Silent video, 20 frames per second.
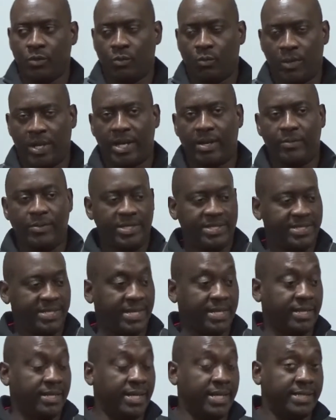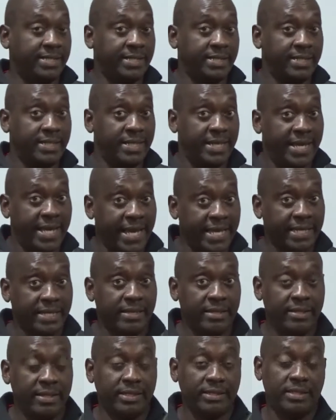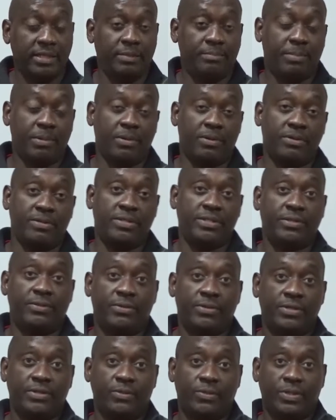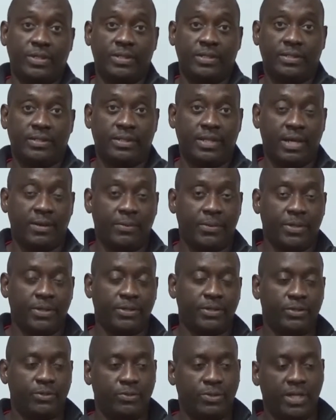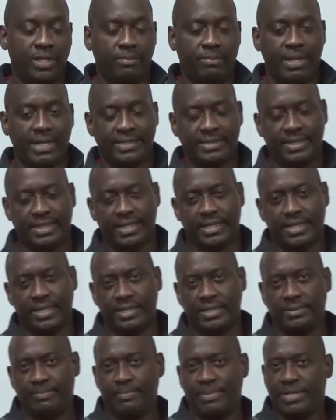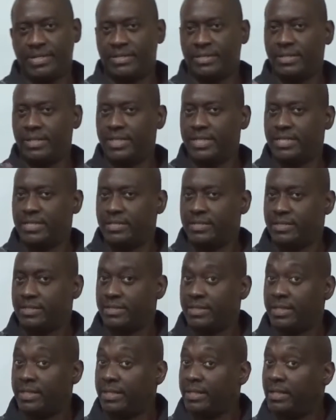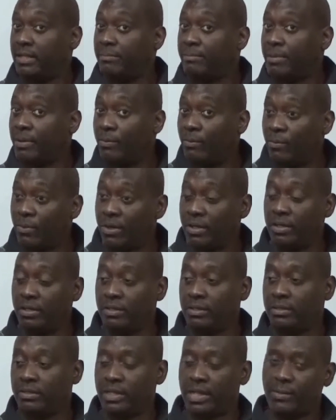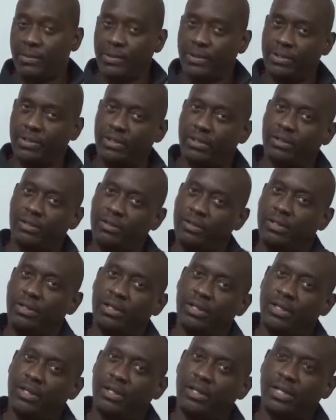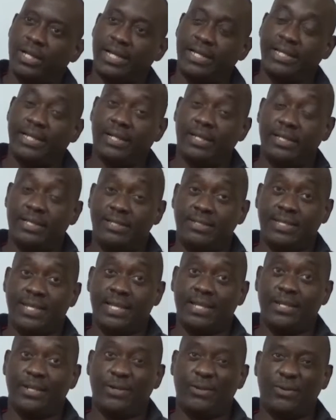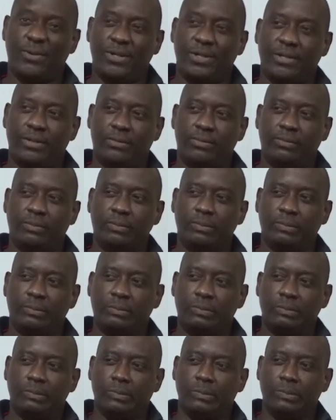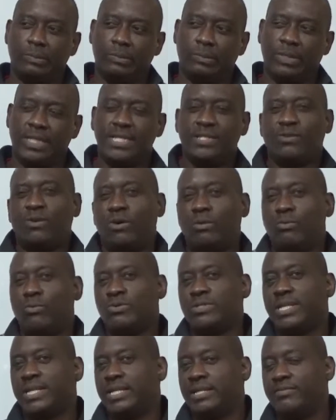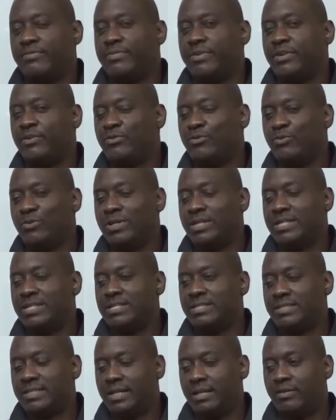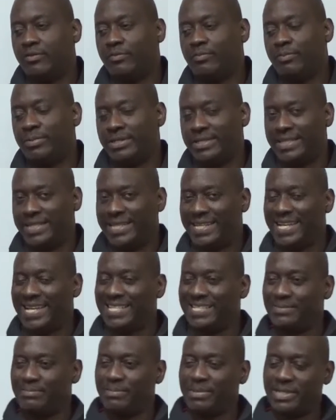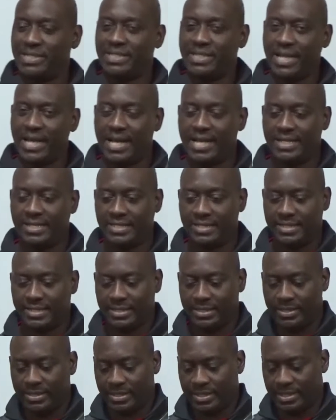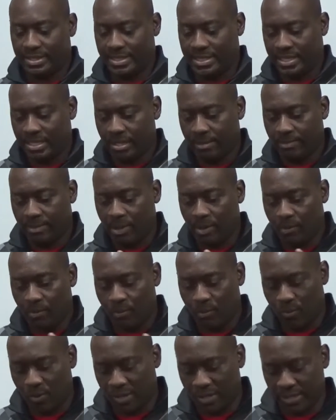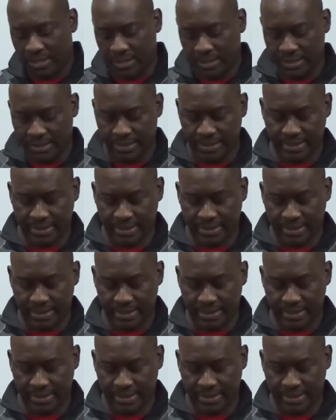where we said that anything to the power of 0 is 1. And we're going to do that by taking a special interest in the number 1, and we're going to look at the other side of the coin now. It's almost a different rule in itself, but in as much as the number 1